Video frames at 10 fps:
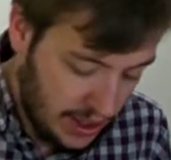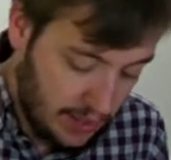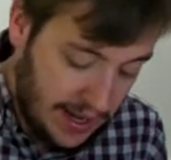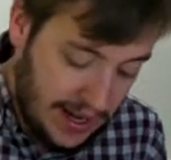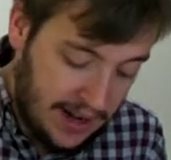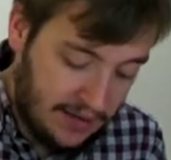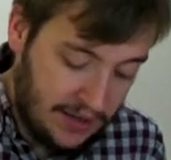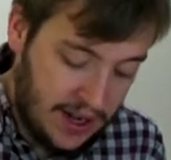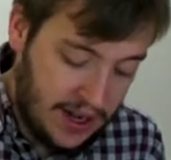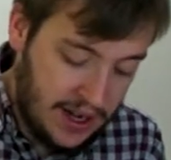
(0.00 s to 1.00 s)
We
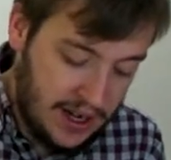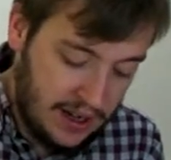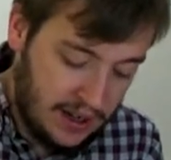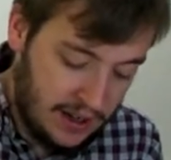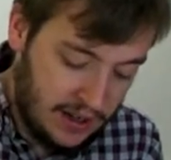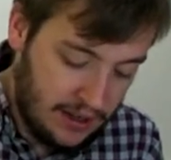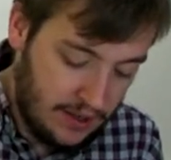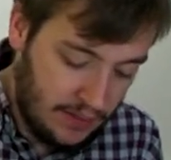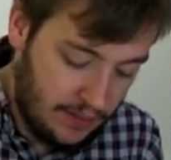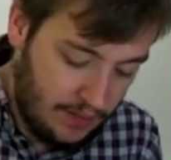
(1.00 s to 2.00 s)
have the
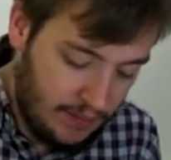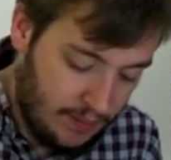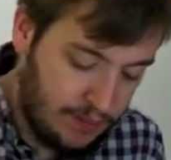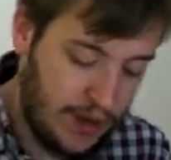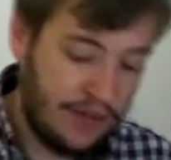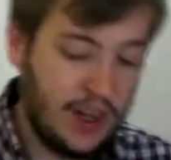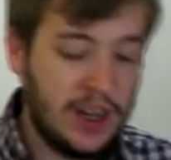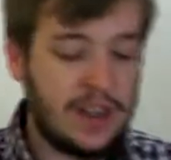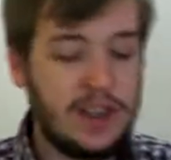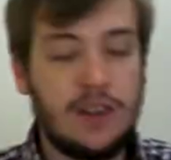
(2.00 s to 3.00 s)

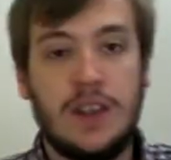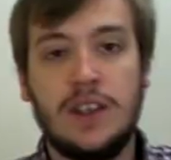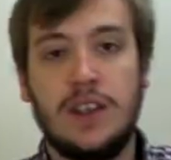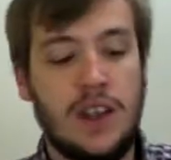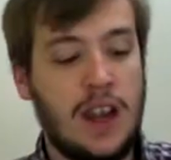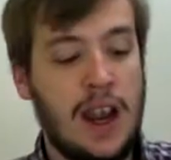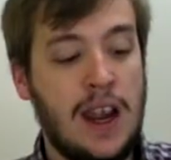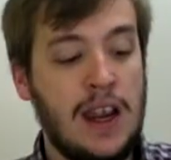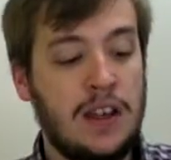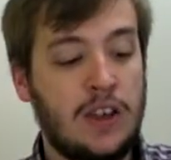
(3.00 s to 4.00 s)
breathalyzers. This is
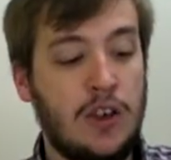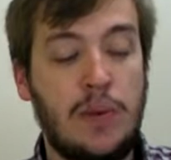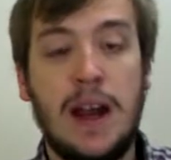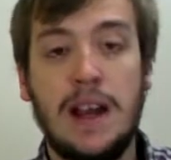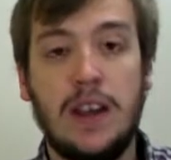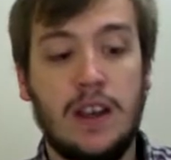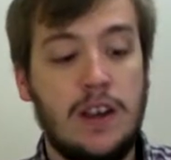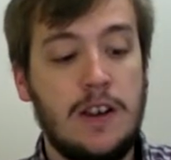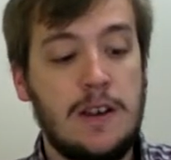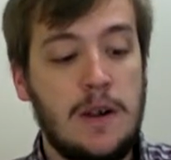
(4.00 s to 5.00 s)
a two-pack,
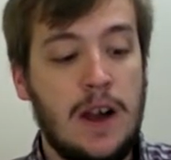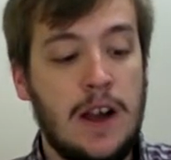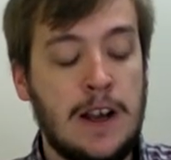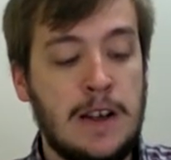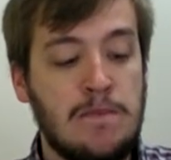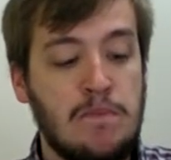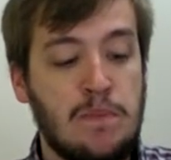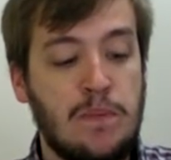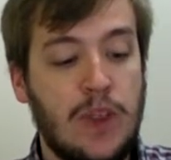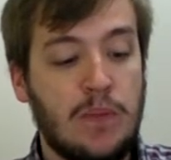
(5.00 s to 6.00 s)

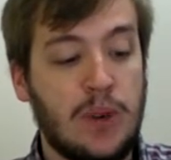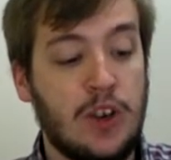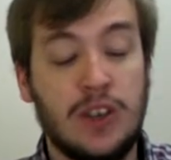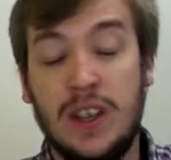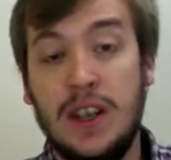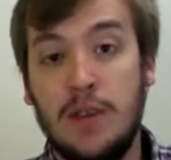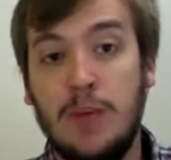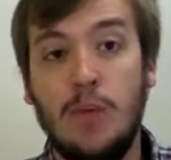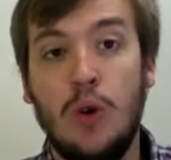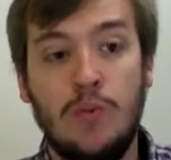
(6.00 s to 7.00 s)
because
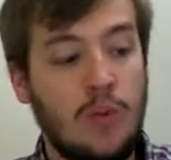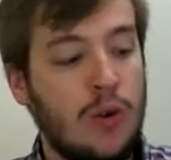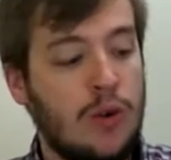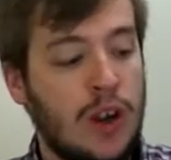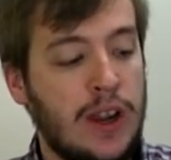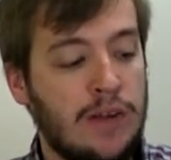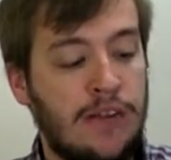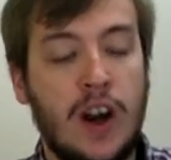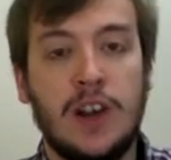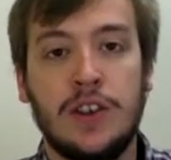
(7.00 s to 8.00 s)
more in
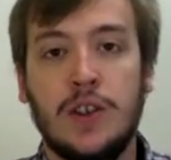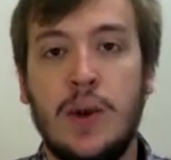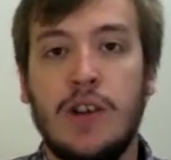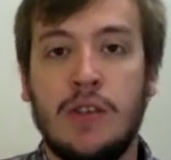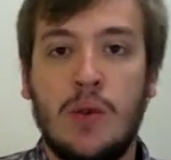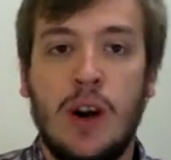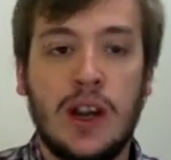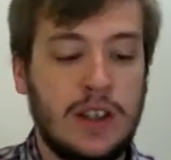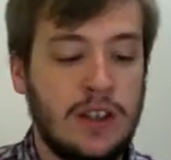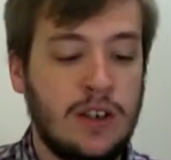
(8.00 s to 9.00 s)
France you are
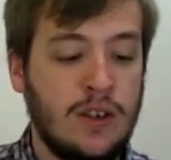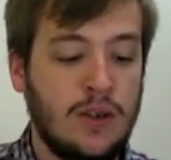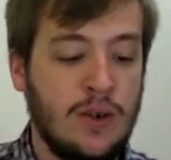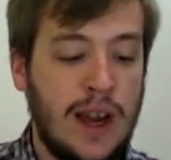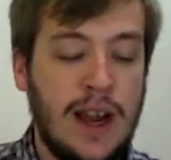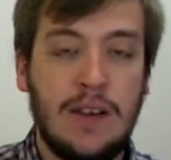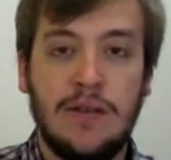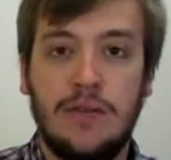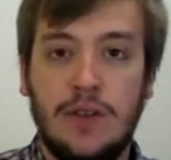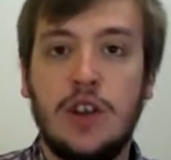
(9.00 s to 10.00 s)
required to
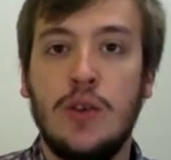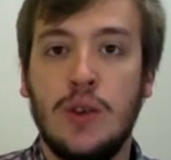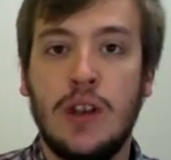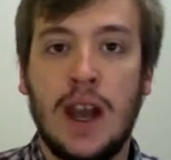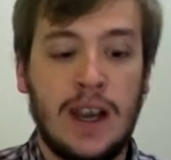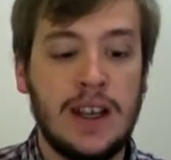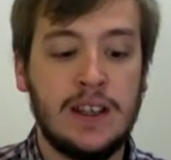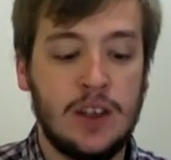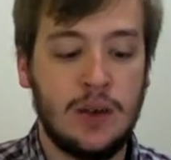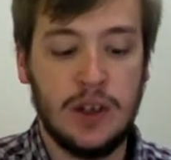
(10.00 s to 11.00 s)
have at
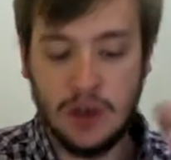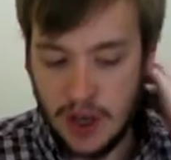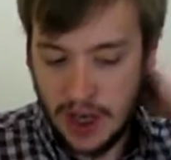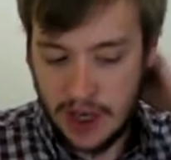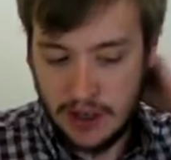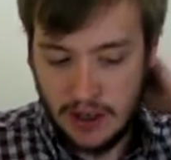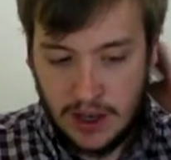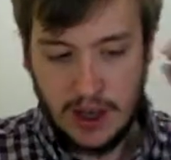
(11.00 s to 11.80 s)
least two in your car.